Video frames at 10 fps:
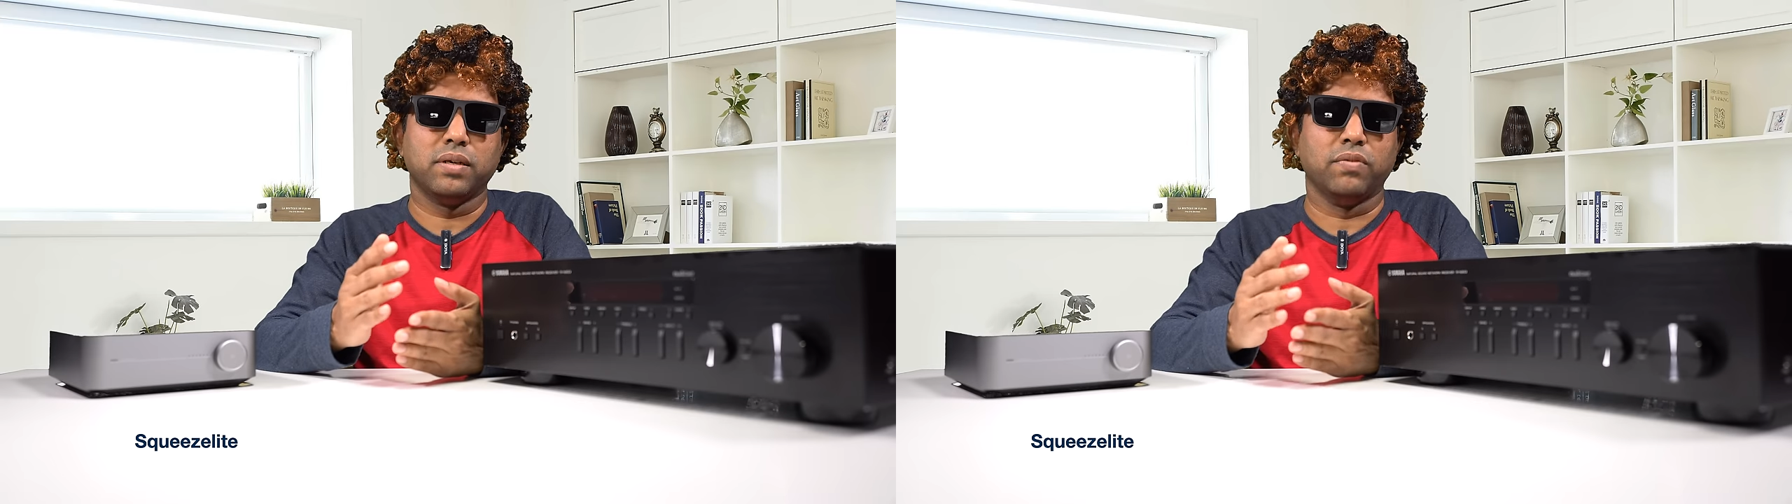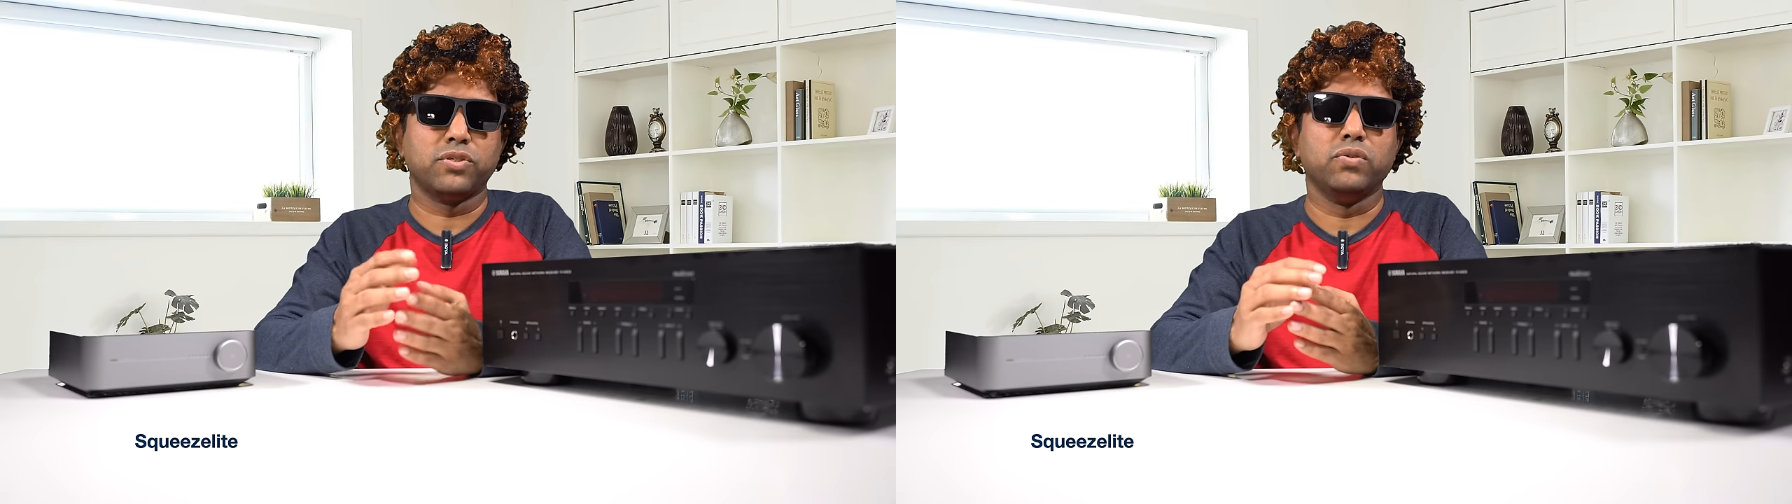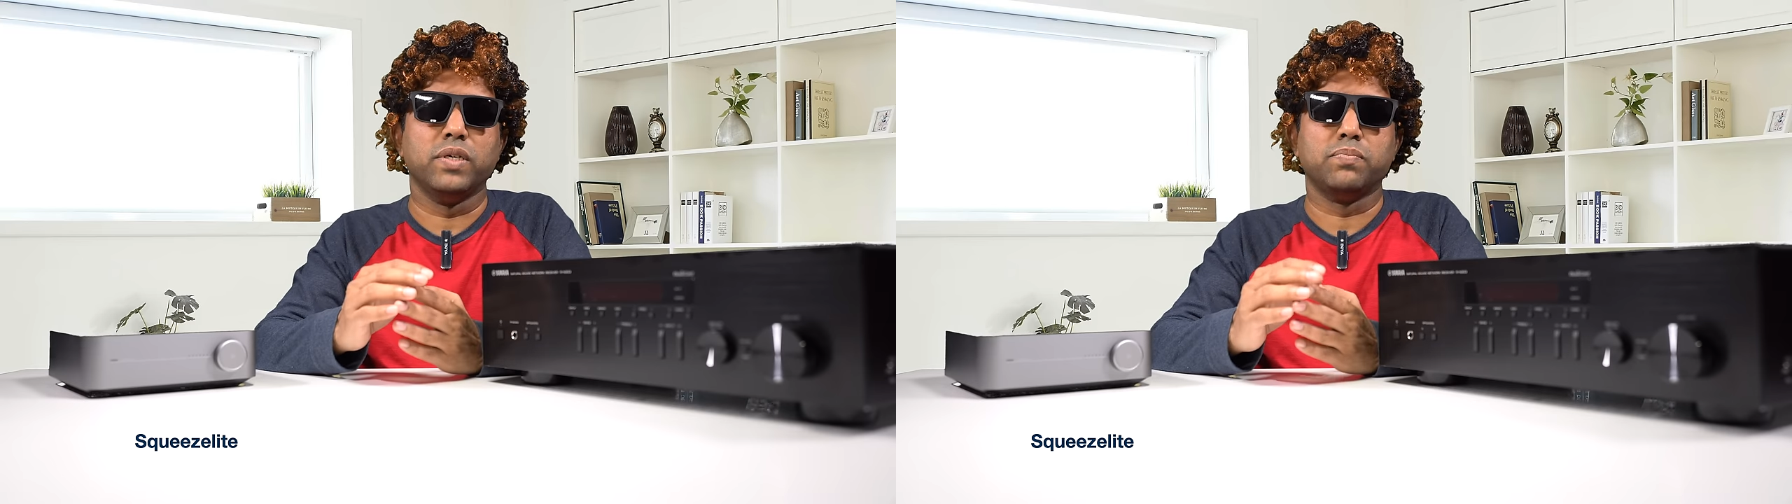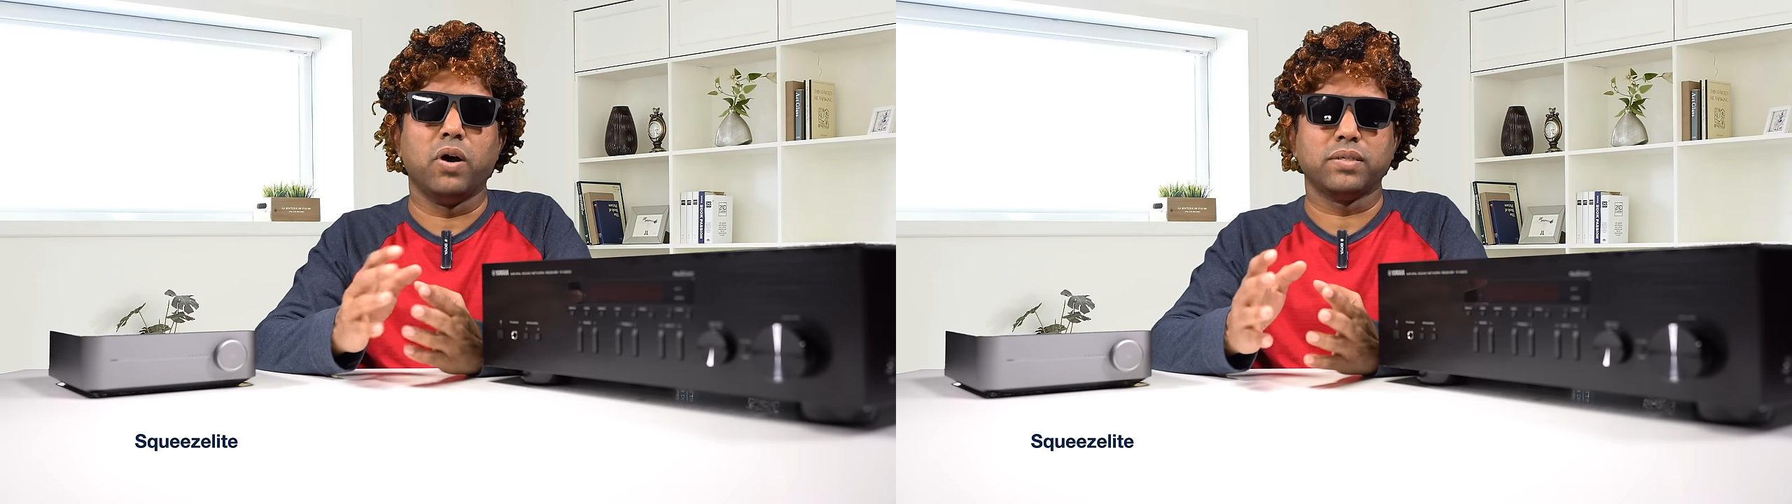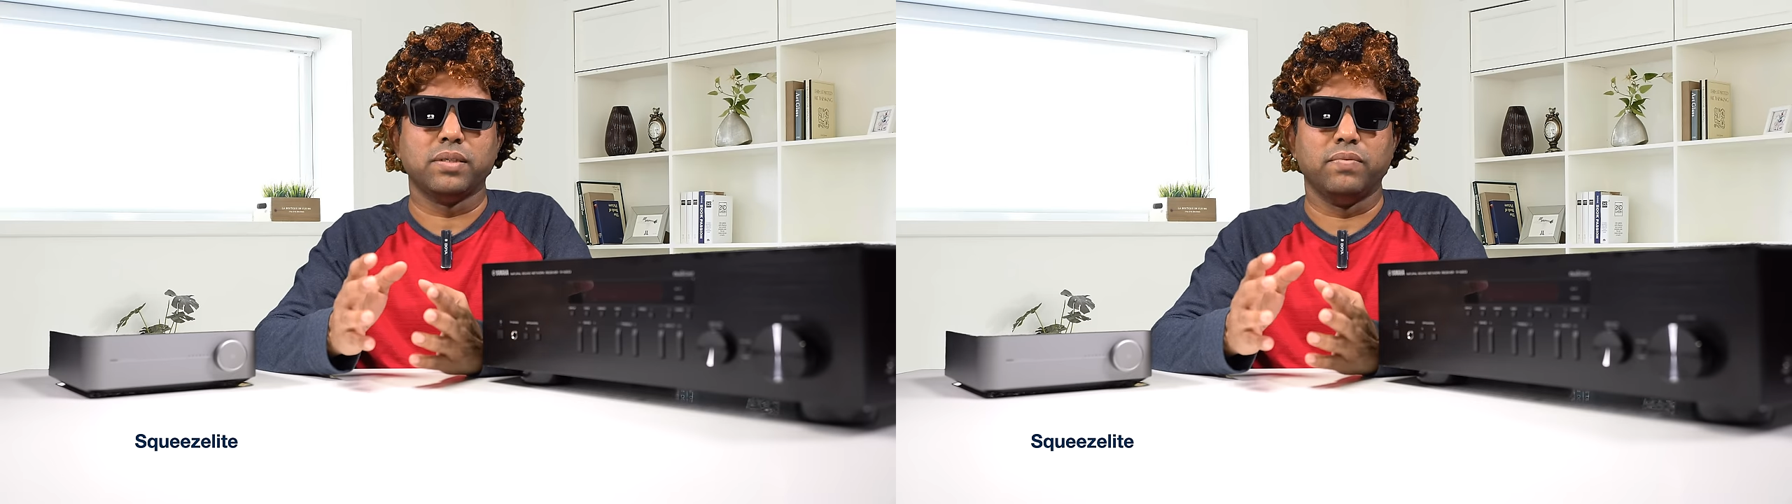of
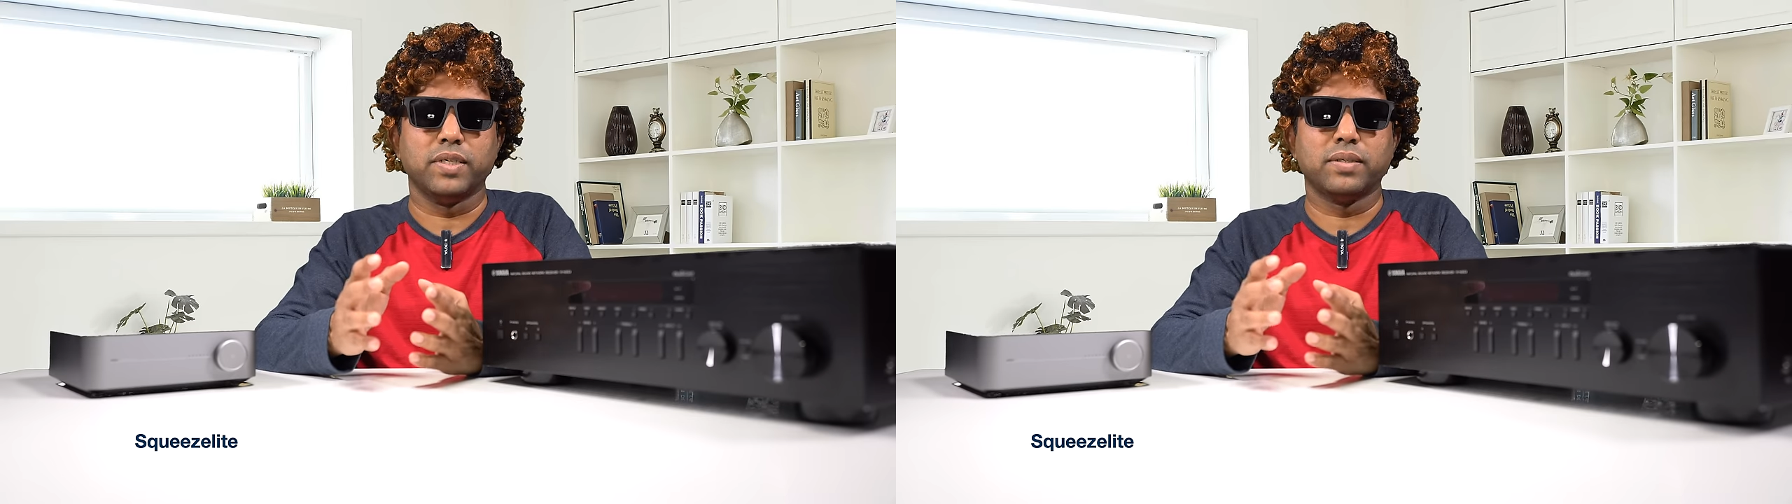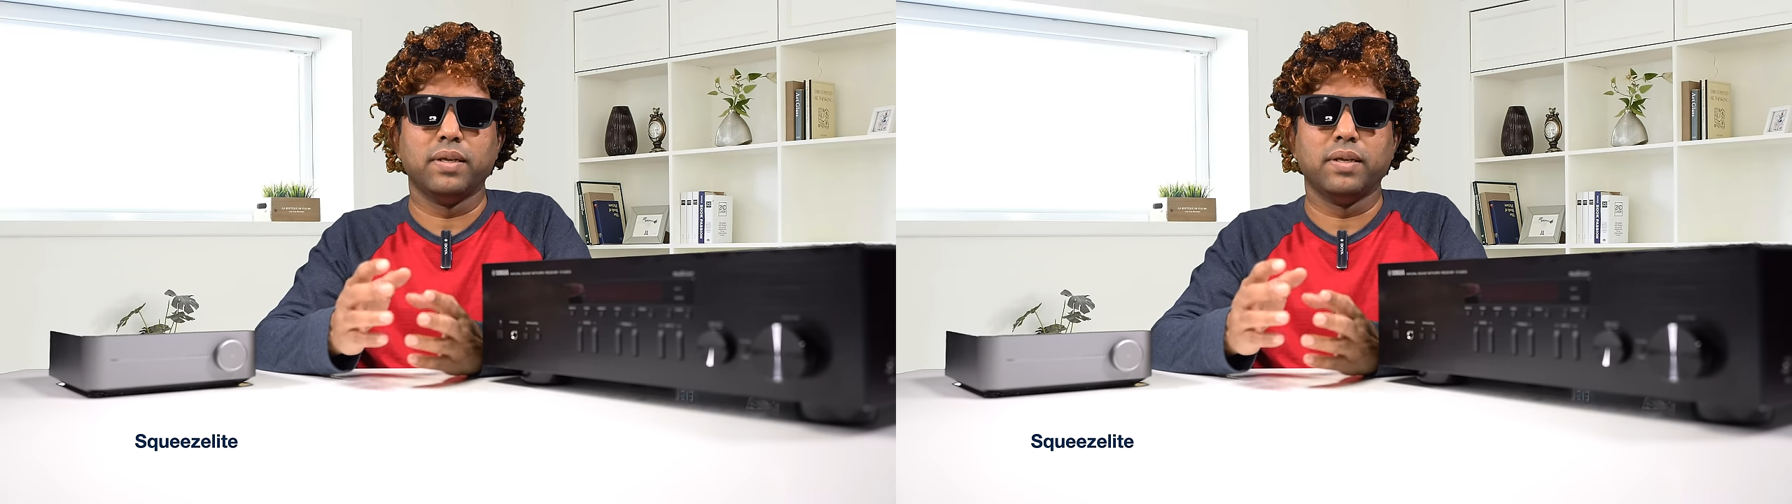Squeezebox service.